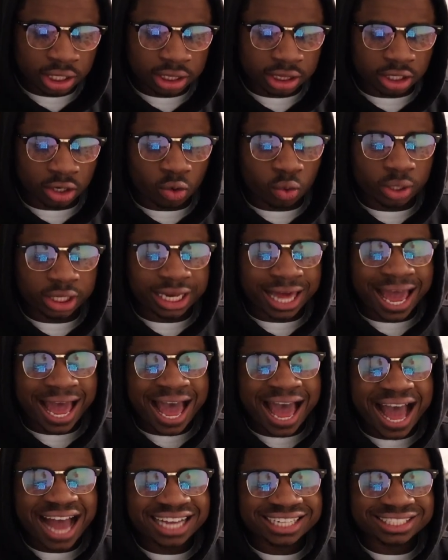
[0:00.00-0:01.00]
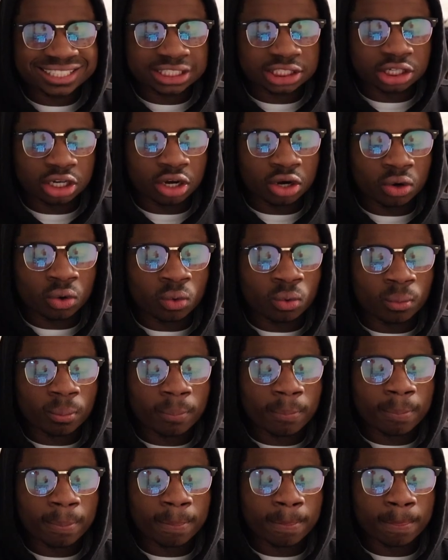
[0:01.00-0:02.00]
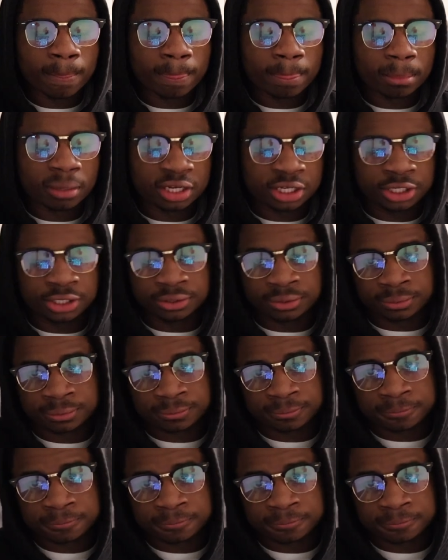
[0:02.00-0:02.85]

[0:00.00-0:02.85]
The queen has to go here.